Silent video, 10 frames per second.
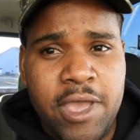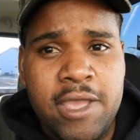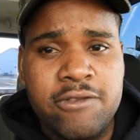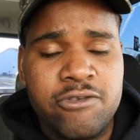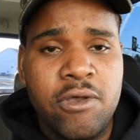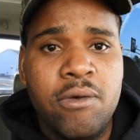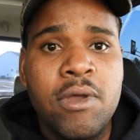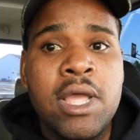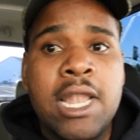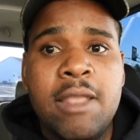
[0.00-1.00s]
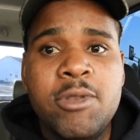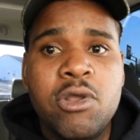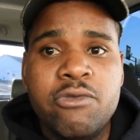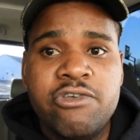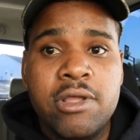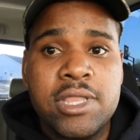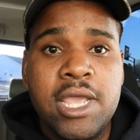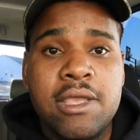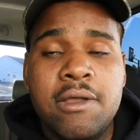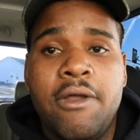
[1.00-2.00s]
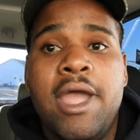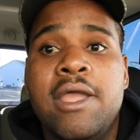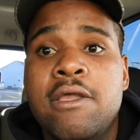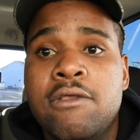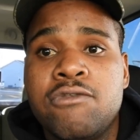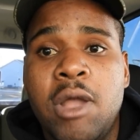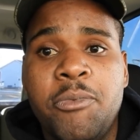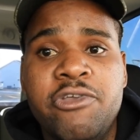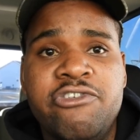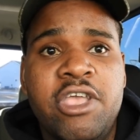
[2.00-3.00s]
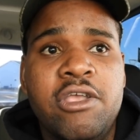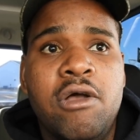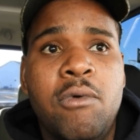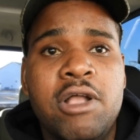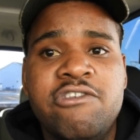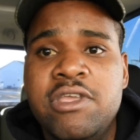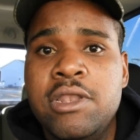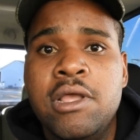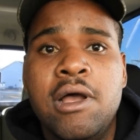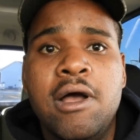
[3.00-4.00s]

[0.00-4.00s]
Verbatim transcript: Okay, so let me know what y'all think. All right, so I appreciate y'all watching.